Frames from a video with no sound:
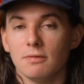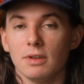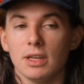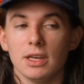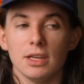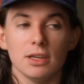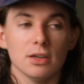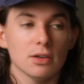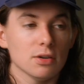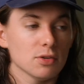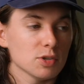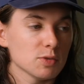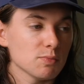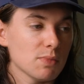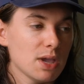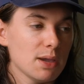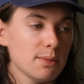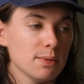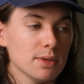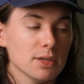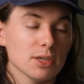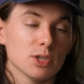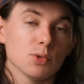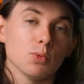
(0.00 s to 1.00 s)
videos,
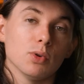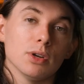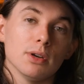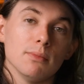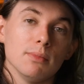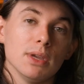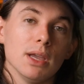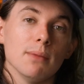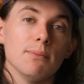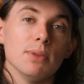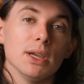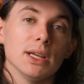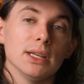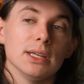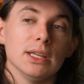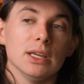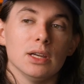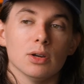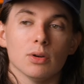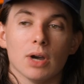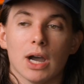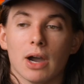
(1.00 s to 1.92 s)
maybe this wouldn't be a big deal.